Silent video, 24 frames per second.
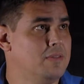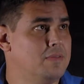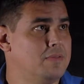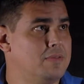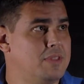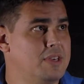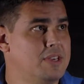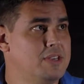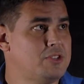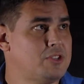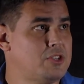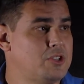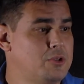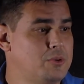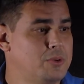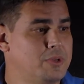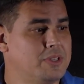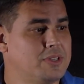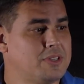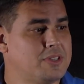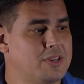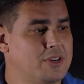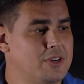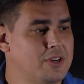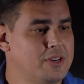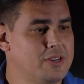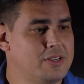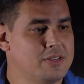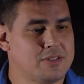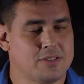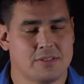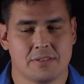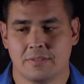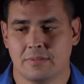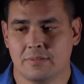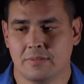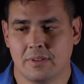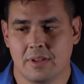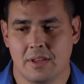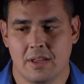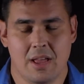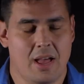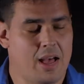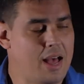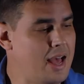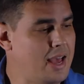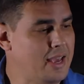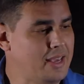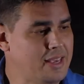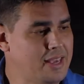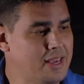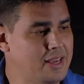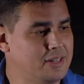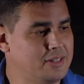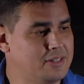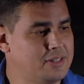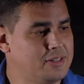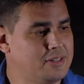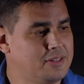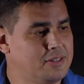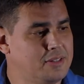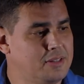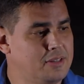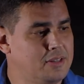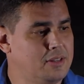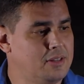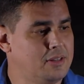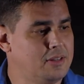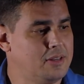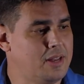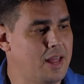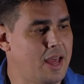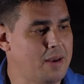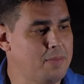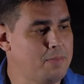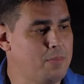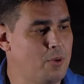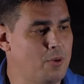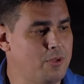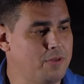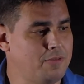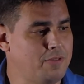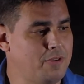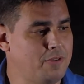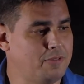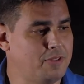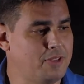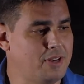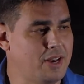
these two in series, I get nine point five